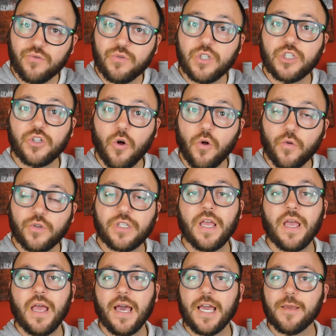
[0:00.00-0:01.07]
result,
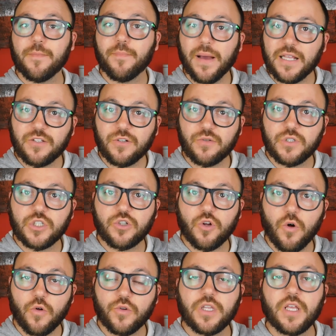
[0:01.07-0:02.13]
a better
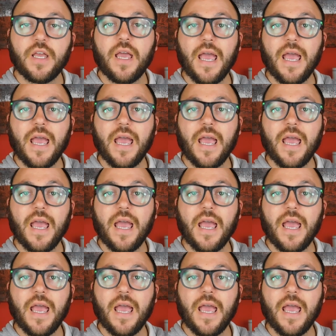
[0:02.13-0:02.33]
result,